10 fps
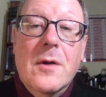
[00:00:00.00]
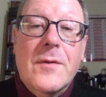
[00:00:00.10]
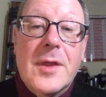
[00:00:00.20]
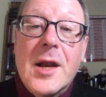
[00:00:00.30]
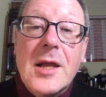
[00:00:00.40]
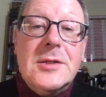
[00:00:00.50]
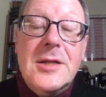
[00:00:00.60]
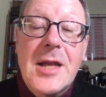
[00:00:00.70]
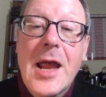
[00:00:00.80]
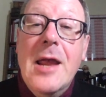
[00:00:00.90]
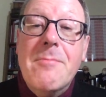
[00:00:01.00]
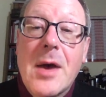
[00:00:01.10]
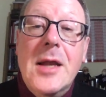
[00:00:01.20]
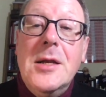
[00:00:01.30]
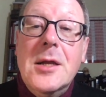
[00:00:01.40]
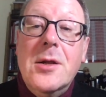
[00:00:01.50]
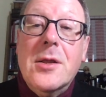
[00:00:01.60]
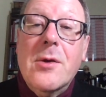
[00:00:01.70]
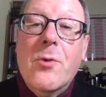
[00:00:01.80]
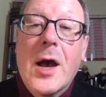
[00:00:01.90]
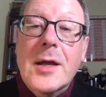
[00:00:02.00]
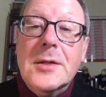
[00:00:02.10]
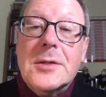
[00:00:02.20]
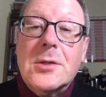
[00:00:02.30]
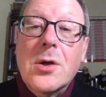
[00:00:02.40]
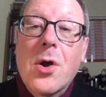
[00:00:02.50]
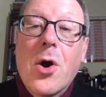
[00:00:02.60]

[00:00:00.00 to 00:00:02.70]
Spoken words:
For there is nae minding of the wise